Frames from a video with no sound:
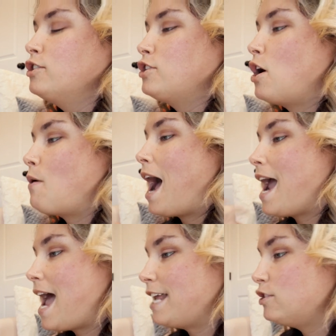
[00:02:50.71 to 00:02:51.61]
So,
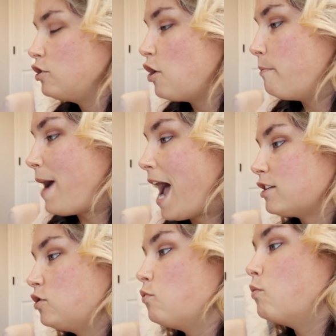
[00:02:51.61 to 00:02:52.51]
I had to go
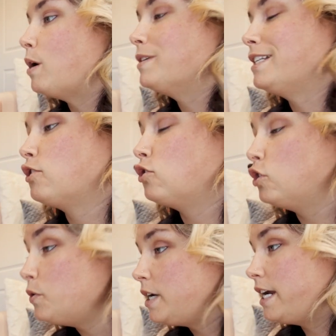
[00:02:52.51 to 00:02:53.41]
back to what was
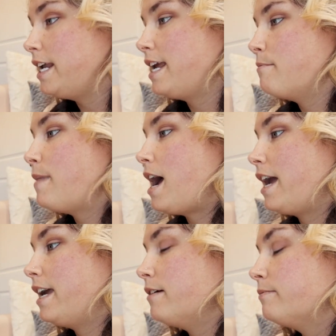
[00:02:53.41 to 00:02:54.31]
included in
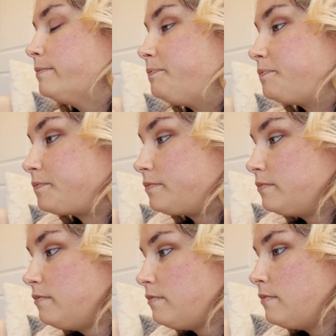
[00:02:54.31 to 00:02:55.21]
my
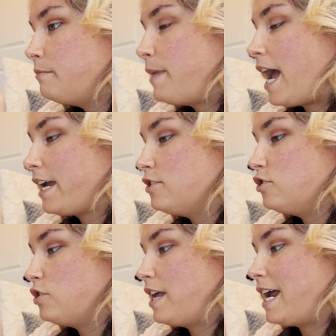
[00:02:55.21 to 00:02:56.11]
package
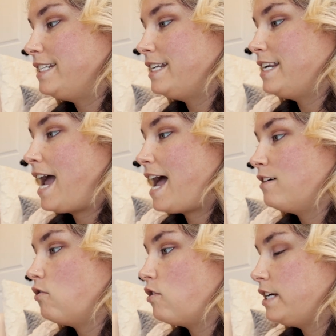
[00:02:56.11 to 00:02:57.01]
so that I didn't add
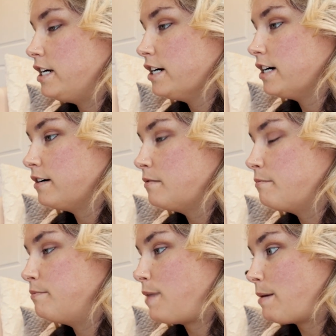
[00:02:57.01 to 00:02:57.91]
it on here
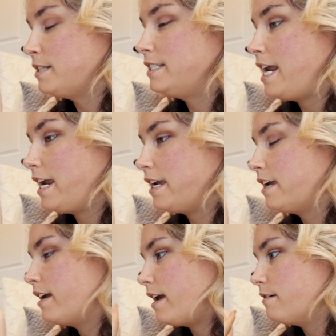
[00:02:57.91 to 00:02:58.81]
by mistake
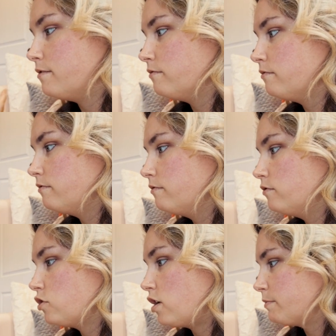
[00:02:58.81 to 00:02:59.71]
and
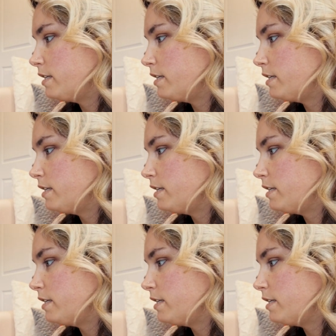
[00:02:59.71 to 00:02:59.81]
charge